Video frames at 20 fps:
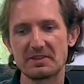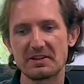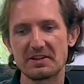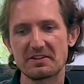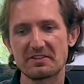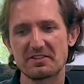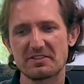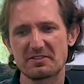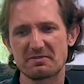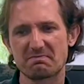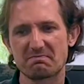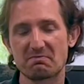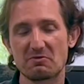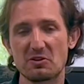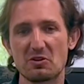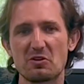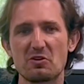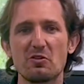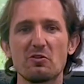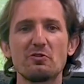It's
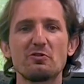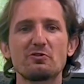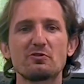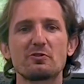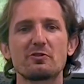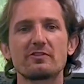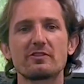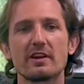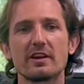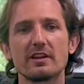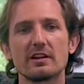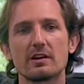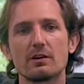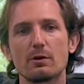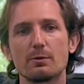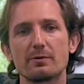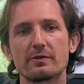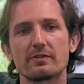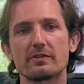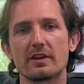good to stay in a
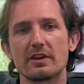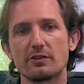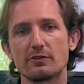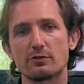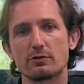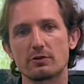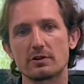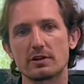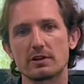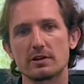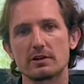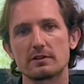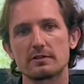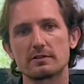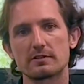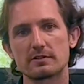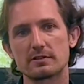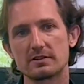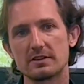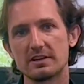homestay too,
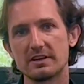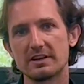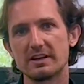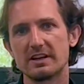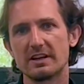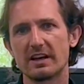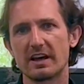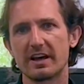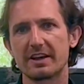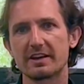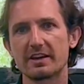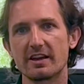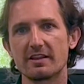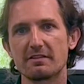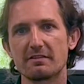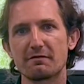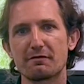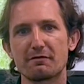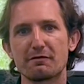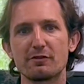because I can
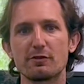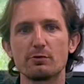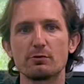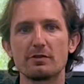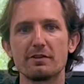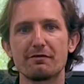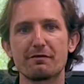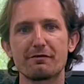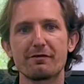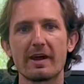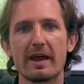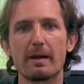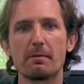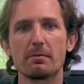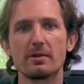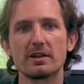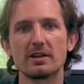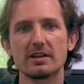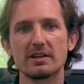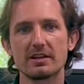feel the
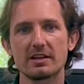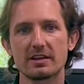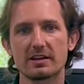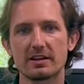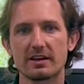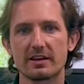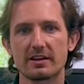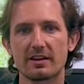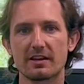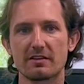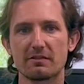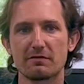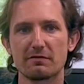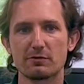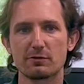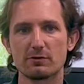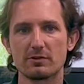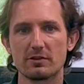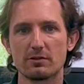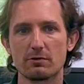family, I can
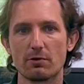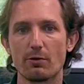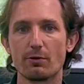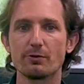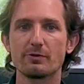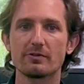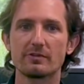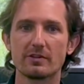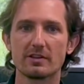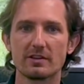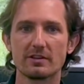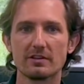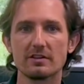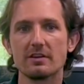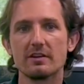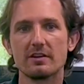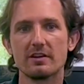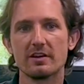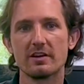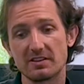feel the routine.
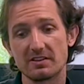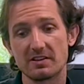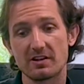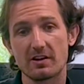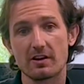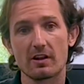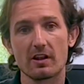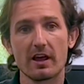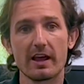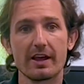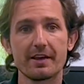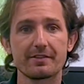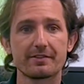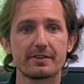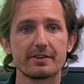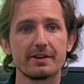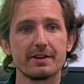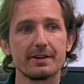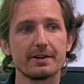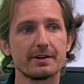The class
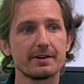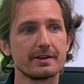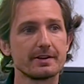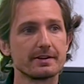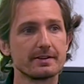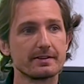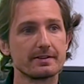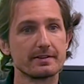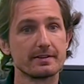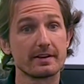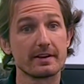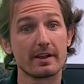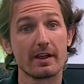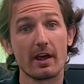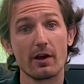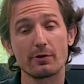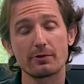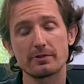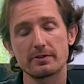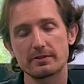here in
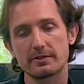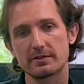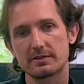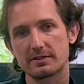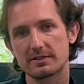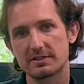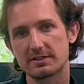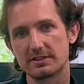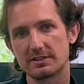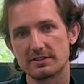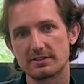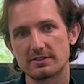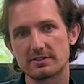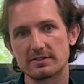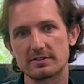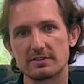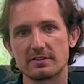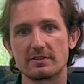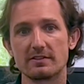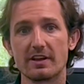Gelt,
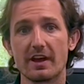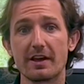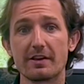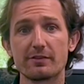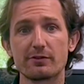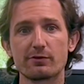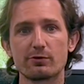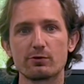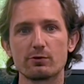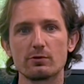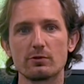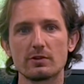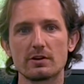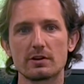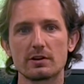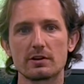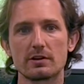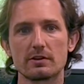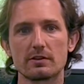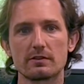it's nice too,
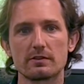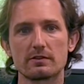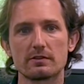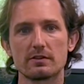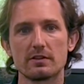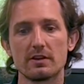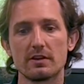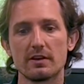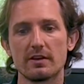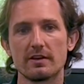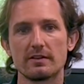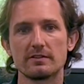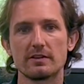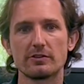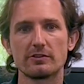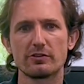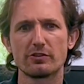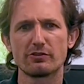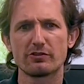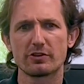because the
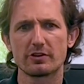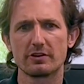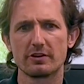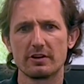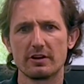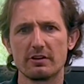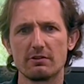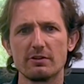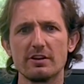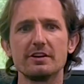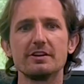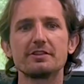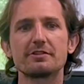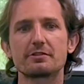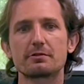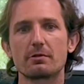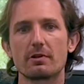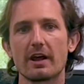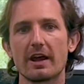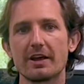teacher really
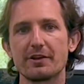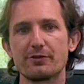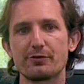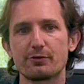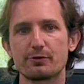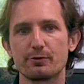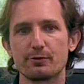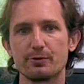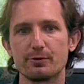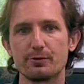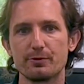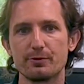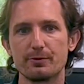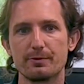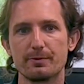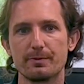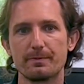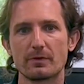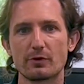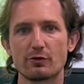tried to
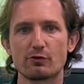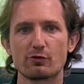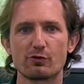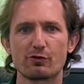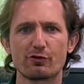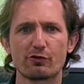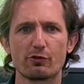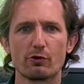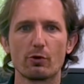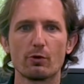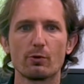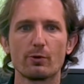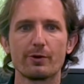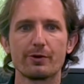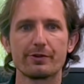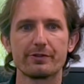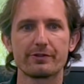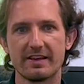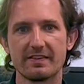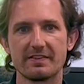show
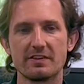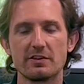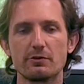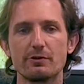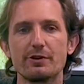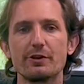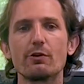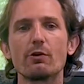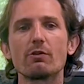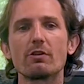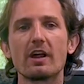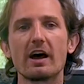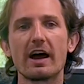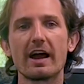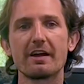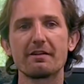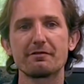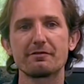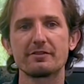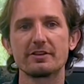us the real
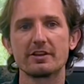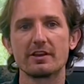life in